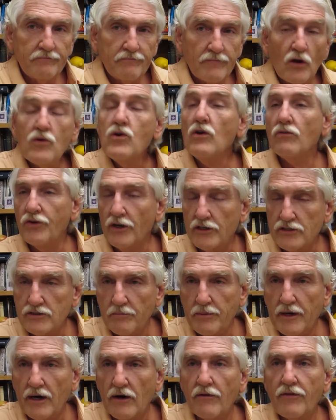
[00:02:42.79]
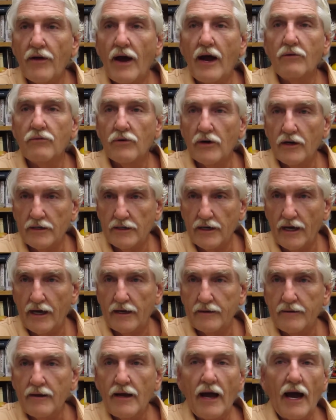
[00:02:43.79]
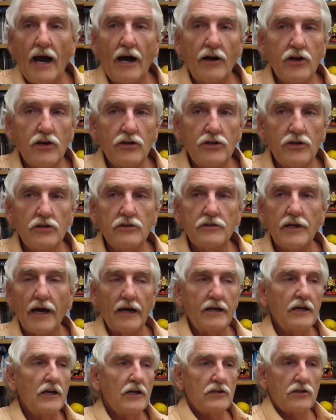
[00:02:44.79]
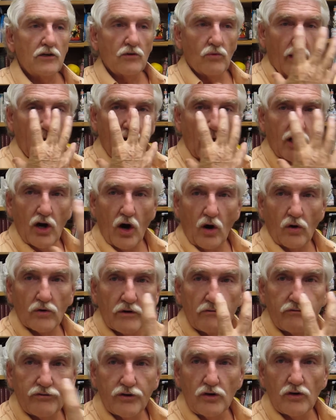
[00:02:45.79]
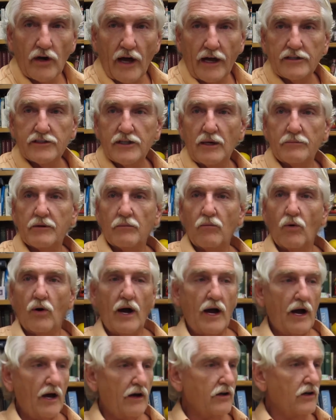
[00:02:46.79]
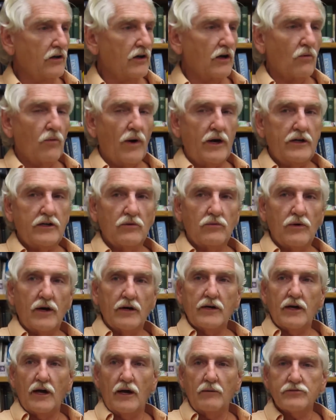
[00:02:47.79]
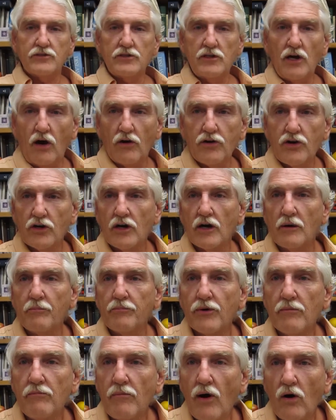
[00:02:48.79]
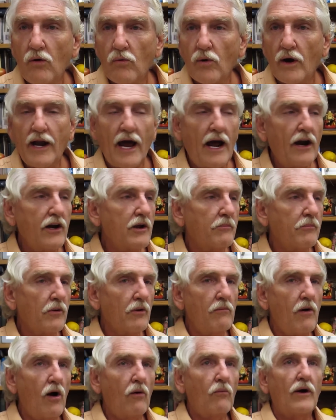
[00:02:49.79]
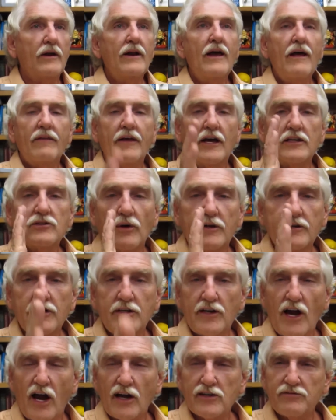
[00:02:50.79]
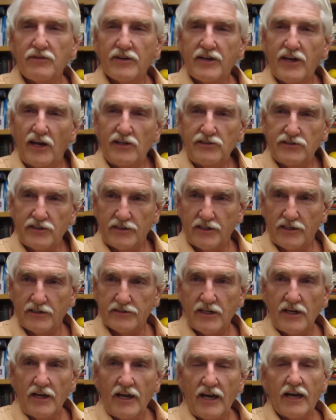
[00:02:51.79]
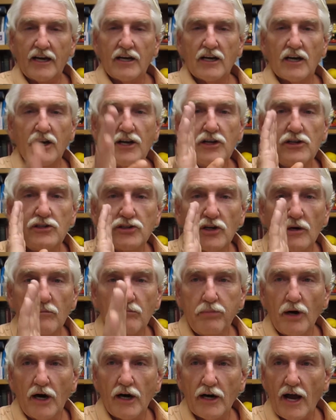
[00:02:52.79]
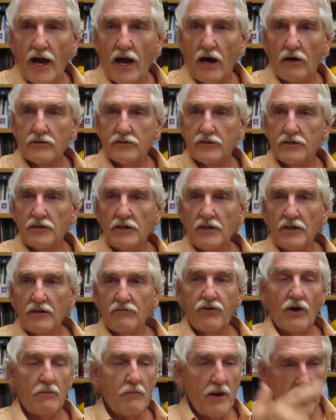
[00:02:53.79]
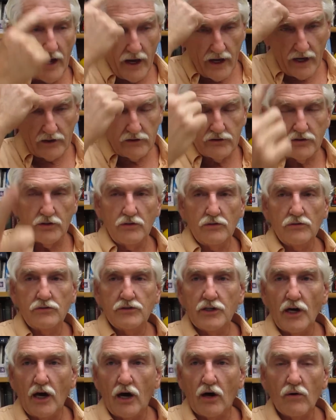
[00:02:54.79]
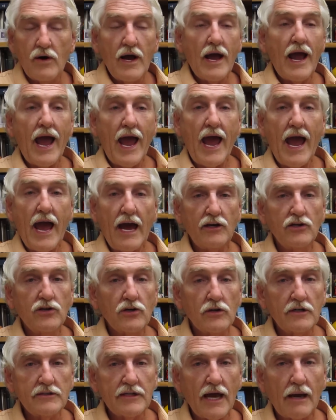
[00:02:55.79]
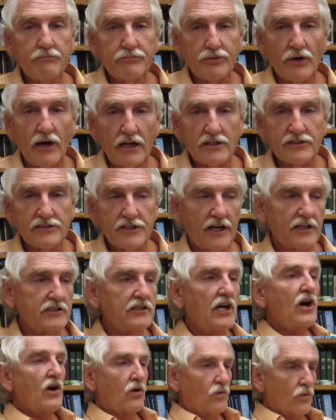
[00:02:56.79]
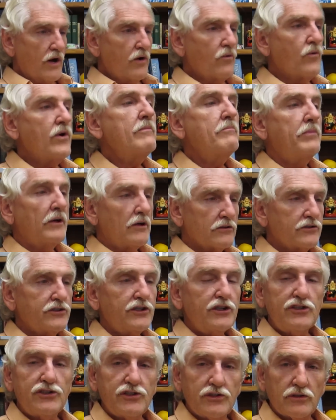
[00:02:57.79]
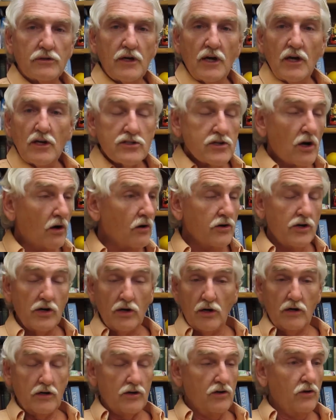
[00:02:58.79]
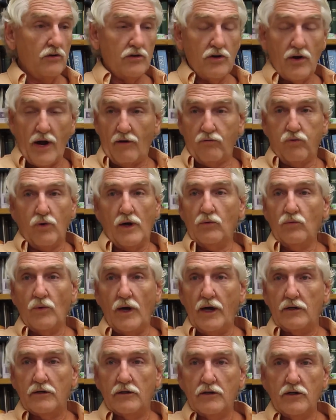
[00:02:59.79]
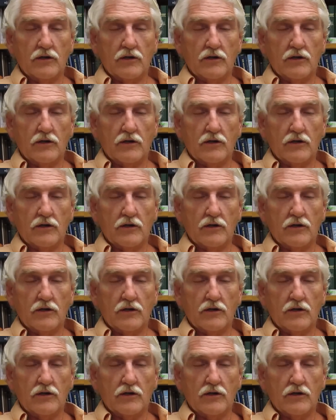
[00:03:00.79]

You fix the parathyroid gland. How do you do that? You want a cold and flu-like symptom. Well, how are you going to wait till one comes? No, you're going to promote one. How do you promote one? That's what detoxification is. It cleans your butt out from head to toe. And during that process, we rebuild tissue. So you have win-win.